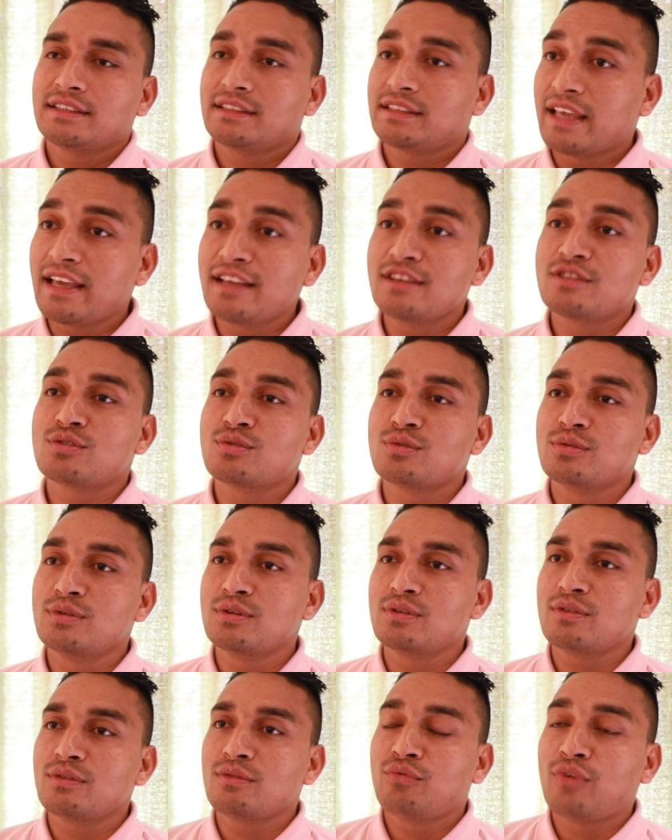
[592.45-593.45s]
things
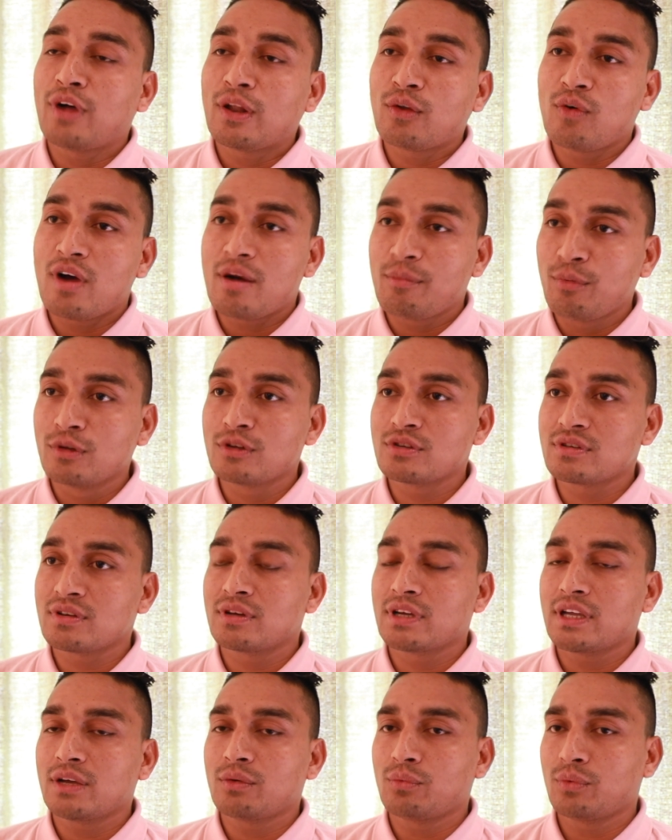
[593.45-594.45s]
to follow up
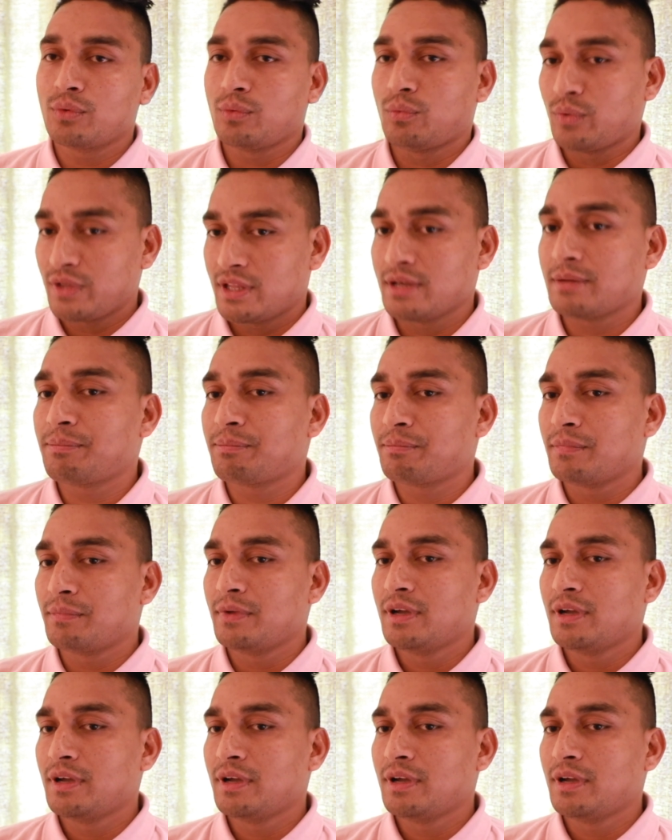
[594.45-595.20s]
also with the